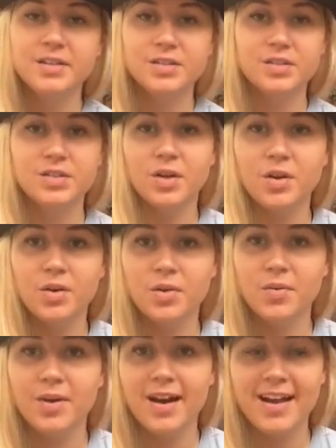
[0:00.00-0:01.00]

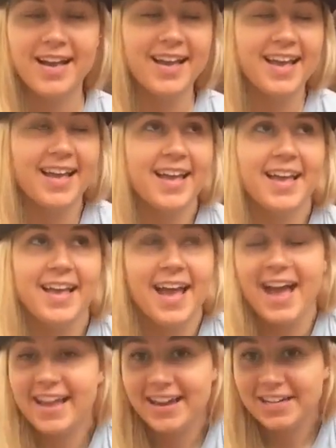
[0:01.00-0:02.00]
So
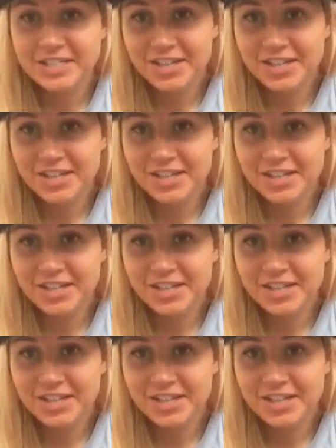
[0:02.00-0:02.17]
I got a